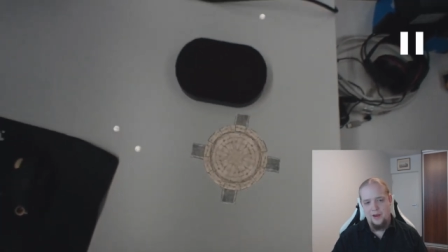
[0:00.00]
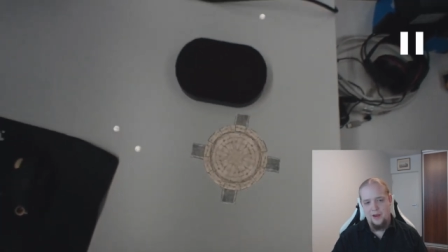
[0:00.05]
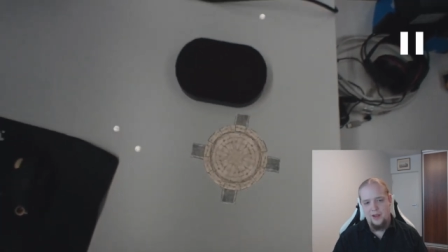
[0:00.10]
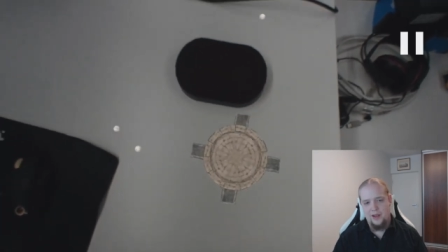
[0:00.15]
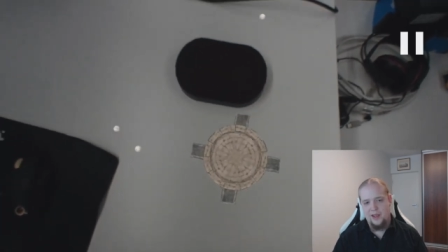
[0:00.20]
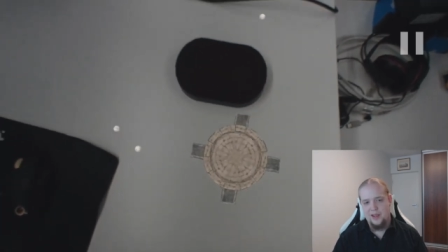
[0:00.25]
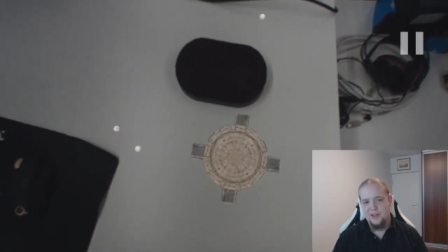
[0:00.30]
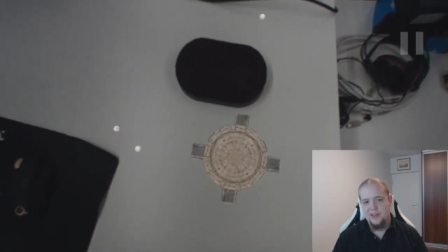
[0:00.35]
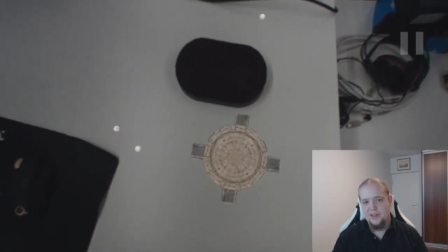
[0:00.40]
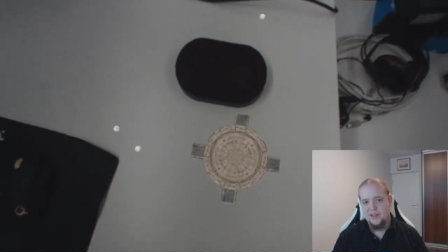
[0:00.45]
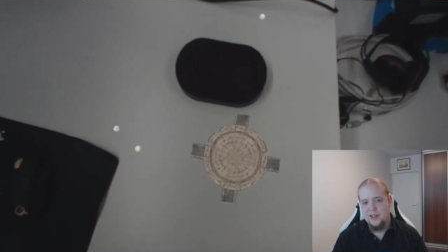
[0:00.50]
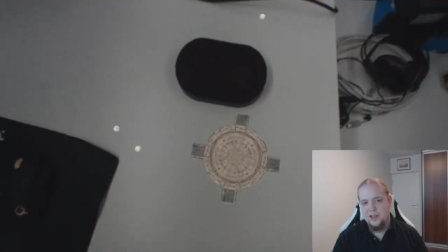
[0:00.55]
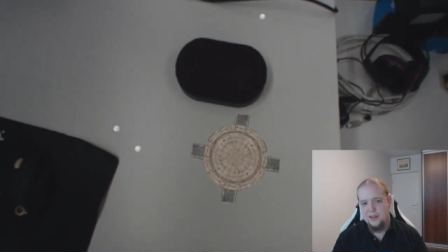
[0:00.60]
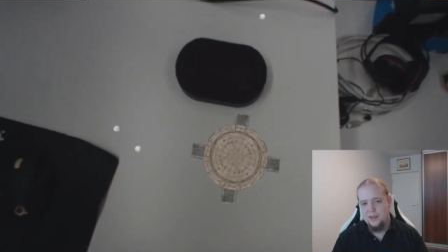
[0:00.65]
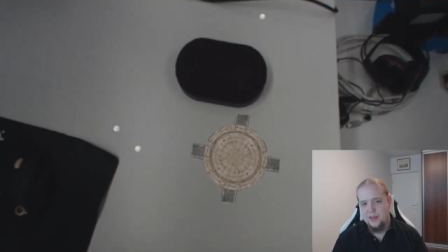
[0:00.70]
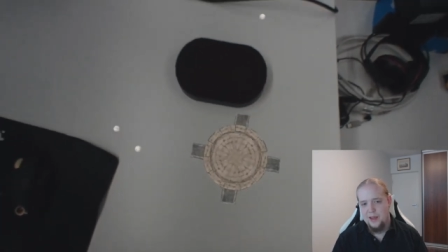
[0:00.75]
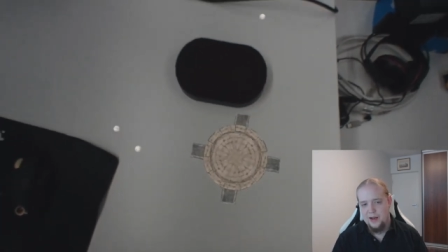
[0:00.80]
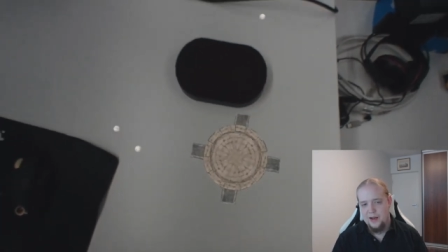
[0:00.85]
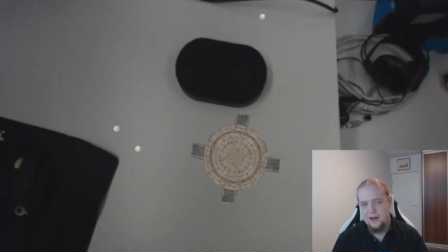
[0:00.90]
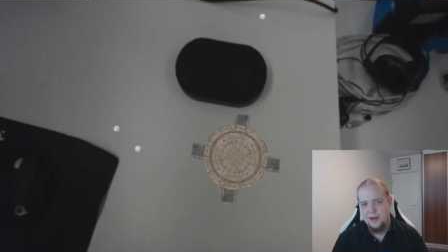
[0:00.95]
I can see
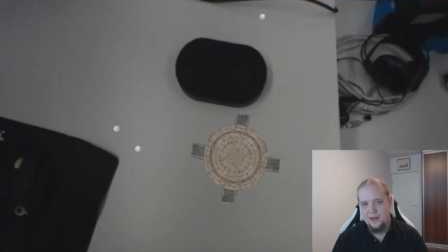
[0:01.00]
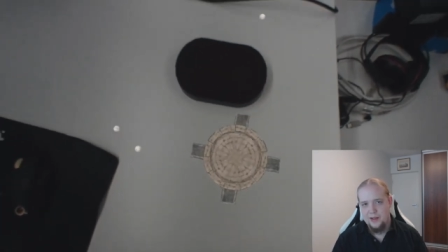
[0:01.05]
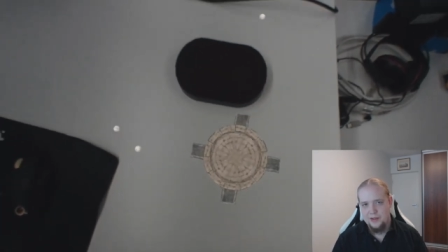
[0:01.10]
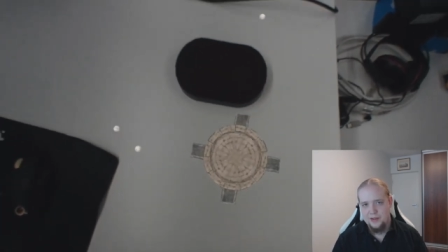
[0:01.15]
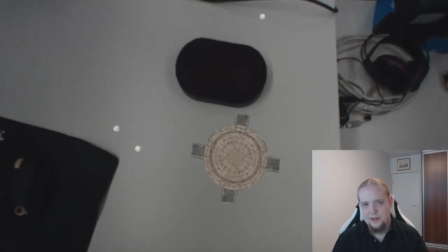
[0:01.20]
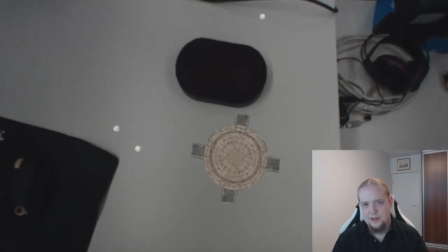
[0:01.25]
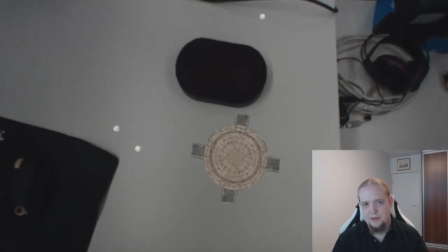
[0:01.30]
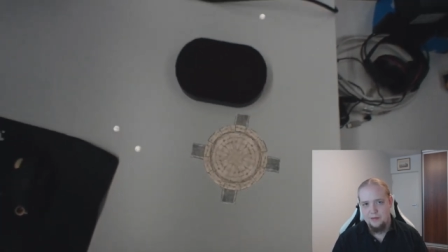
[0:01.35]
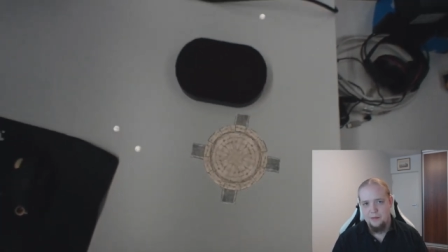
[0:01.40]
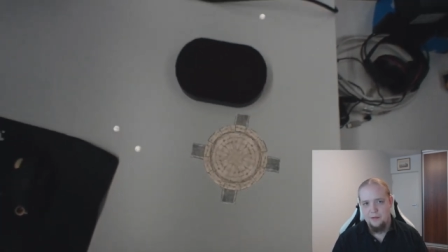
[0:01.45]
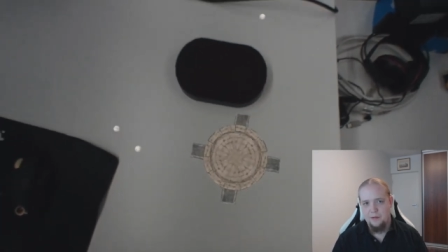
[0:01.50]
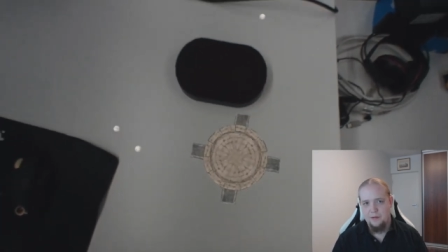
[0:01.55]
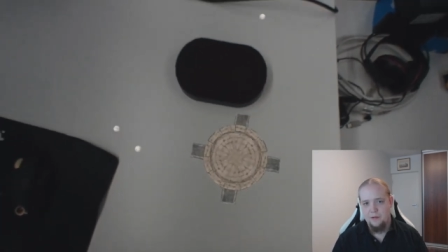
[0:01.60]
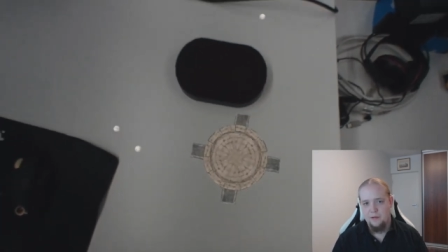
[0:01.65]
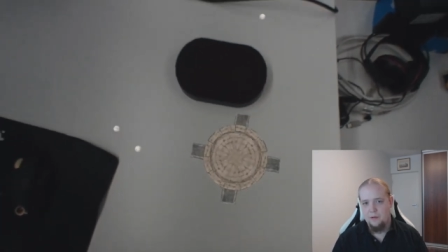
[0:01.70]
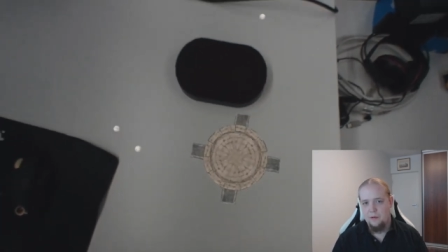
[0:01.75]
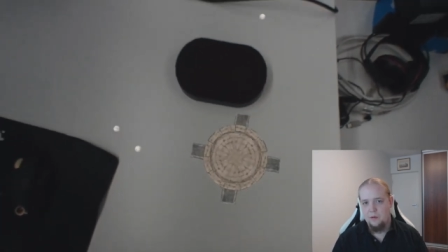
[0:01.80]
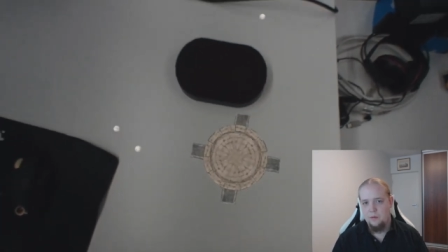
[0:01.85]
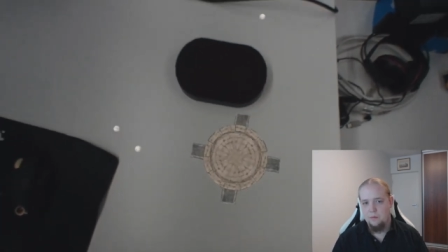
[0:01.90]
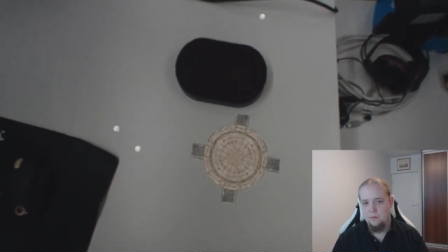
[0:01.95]
that it is
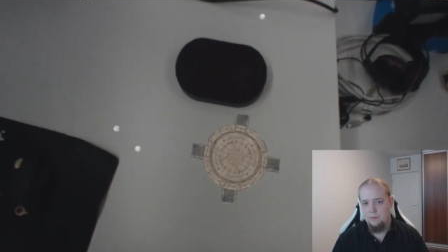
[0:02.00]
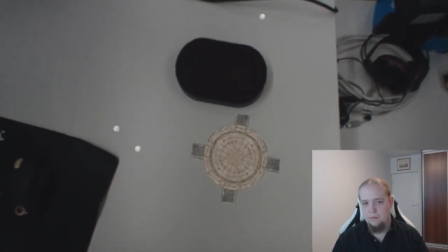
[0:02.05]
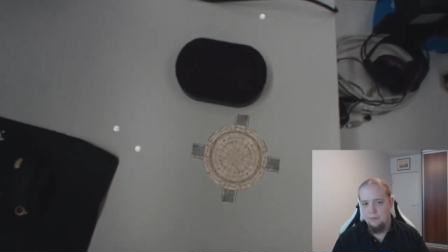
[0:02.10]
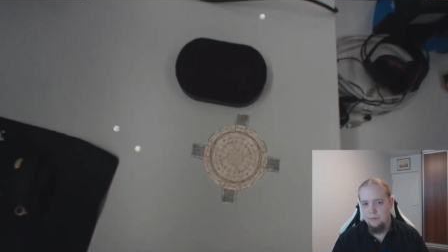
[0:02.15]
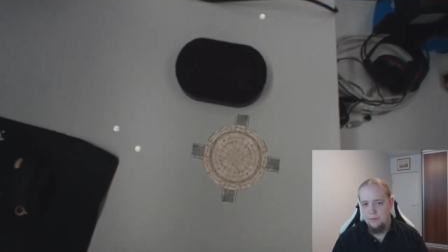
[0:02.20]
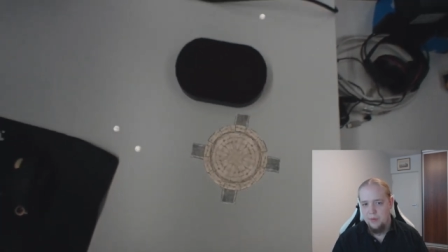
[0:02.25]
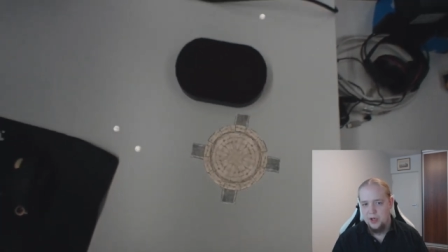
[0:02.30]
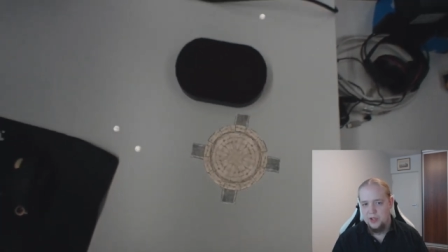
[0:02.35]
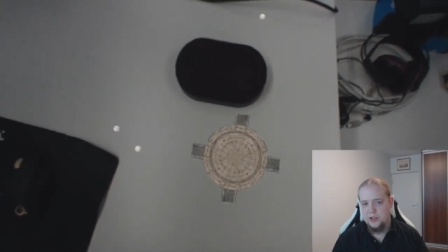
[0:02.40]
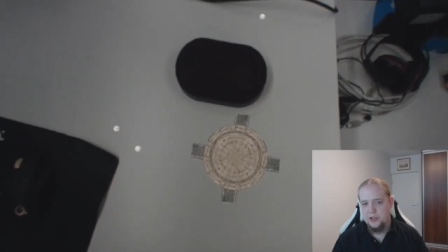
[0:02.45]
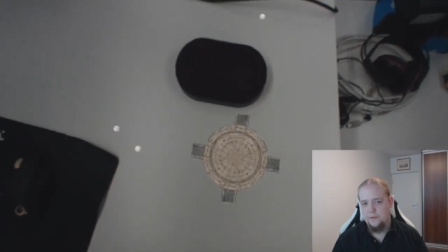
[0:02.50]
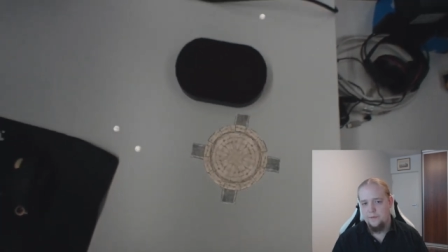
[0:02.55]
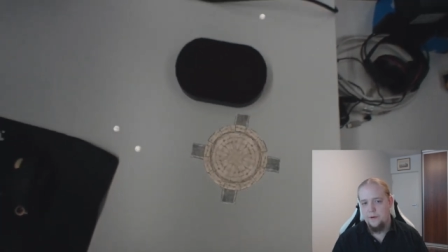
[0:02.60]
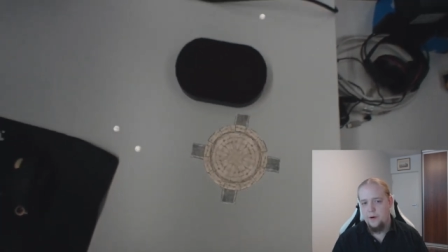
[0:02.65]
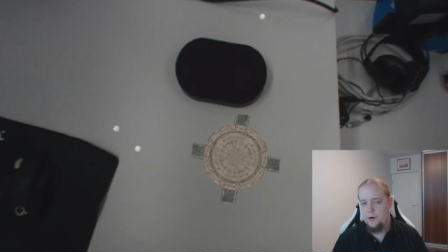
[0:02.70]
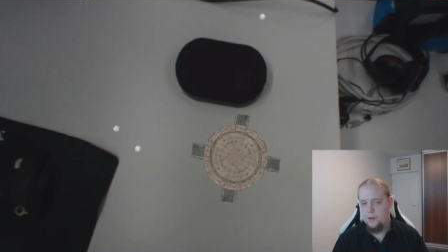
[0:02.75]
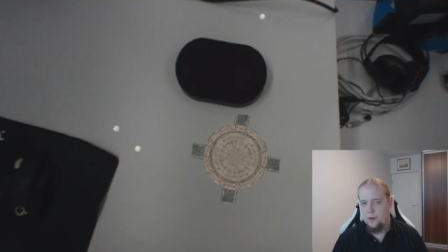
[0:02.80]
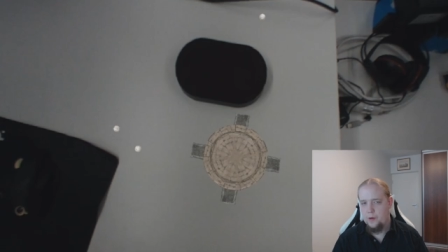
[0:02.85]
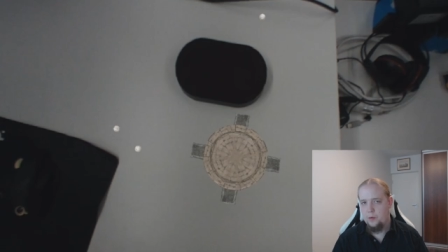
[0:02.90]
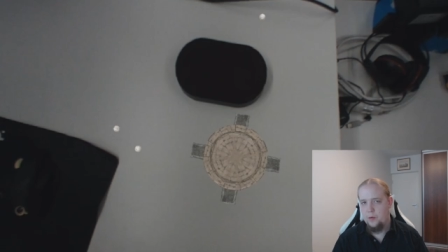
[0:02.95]
much
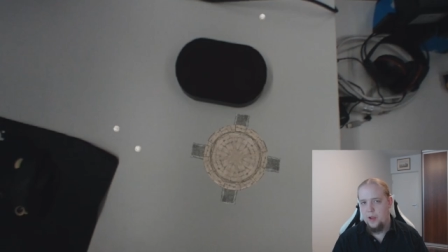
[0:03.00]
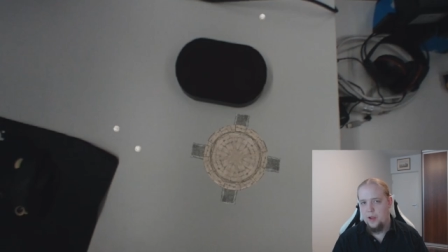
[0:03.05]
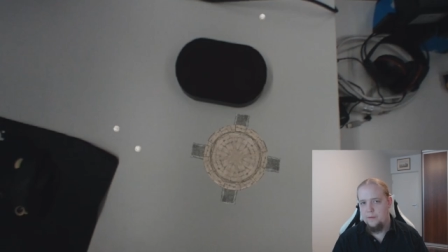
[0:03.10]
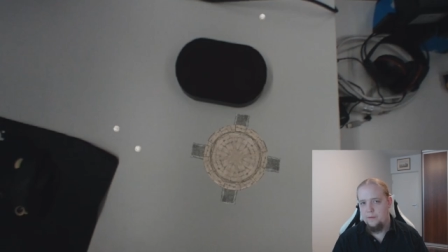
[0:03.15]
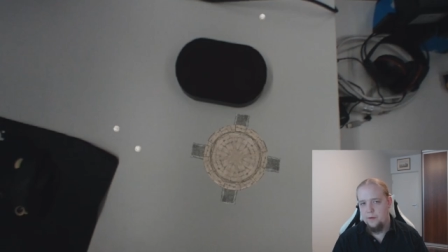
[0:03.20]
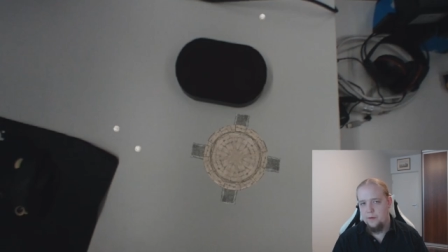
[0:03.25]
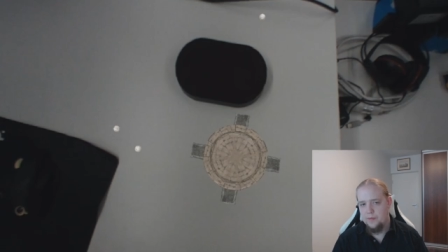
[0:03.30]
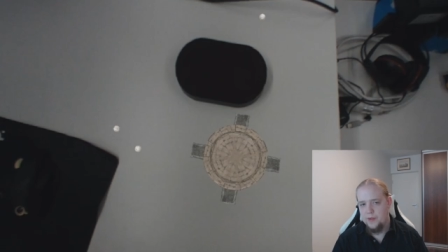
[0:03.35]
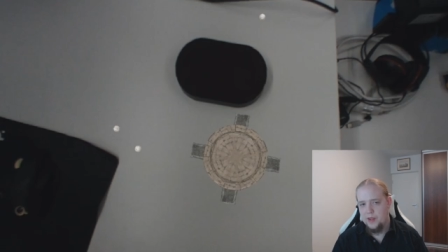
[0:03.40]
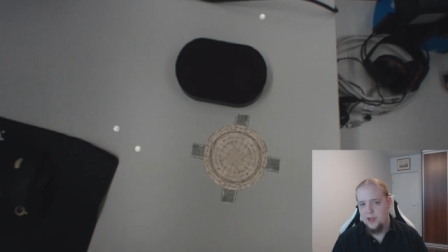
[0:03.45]
further away from